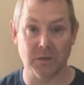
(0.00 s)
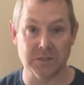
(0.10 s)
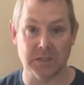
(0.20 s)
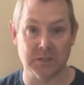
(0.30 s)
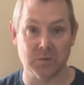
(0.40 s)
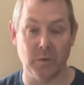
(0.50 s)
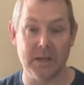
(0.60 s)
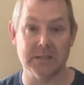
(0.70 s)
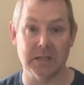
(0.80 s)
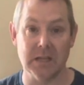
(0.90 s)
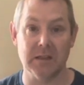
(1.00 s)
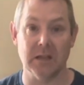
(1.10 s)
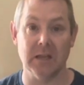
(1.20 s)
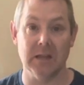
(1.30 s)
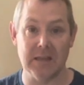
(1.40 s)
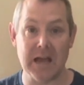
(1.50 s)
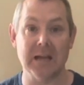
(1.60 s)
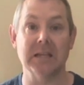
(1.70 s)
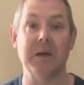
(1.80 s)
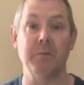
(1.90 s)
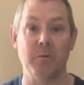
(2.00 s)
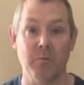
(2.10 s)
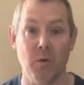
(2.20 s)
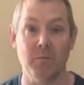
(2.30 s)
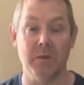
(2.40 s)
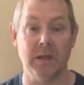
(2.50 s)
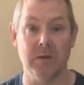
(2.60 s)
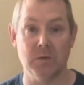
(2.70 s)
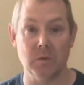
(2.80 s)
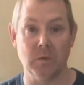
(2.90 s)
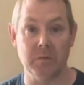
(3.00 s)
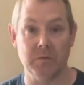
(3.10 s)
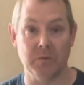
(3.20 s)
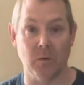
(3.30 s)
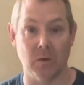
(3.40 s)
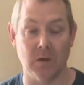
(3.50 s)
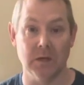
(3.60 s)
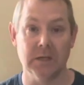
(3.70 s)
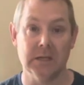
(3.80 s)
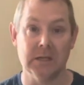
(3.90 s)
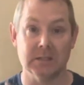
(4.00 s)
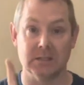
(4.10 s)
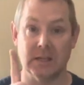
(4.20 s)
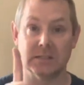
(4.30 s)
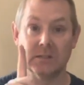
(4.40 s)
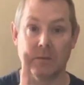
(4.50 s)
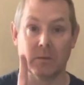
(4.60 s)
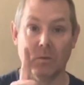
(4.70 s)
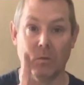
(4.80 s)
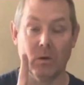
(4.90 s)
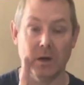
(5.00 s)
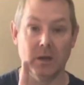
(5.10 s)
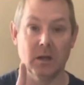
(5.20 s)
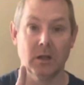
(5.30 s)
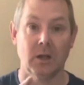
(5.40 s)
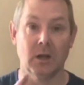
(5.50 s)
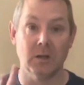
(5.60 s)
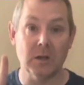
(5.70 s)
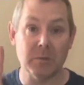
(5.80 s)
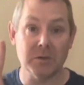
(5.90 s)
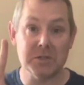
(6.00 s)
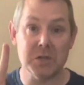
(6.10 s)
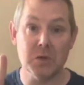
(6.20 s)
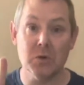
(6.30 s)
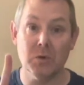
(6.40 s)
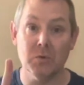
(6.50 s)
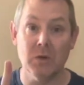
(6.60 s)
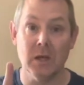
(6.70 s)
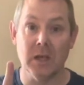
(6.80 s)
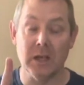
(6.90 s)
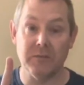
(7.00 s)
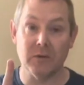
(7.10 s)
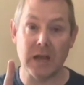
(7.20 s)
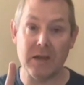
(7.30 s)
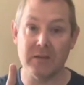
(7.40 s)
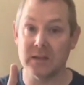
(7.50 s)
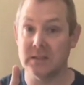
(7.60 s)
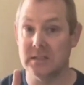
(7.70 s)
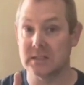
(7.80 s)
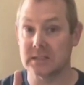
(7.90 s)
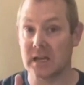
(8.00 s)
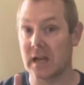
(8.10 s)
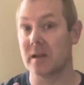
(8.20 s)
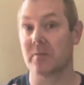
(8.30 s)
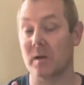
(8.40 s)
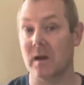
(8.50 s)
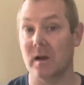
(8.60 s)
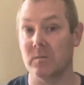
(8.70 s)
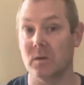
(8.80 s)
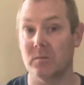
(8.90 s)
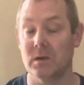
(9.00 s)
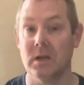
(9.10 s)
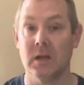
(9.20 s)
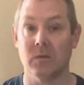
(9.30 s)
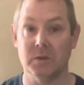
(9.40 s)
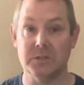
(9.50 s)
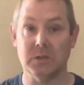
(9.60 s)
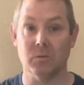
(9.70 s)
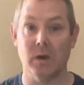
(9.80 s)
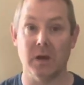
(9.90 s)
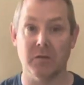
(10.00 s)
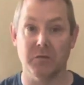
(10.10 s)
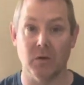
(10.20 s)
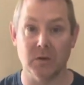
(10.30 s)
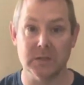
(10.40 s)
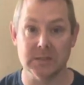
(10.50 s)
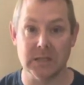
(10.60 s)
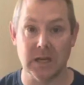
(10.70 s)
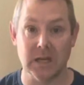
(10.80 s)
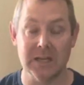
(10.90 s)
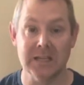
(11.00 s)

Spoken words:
6 weeks, anything in that type of movement that you're doing before. So that's number 1. Number 2, if you're having a disc kind of problem, what you want to focus on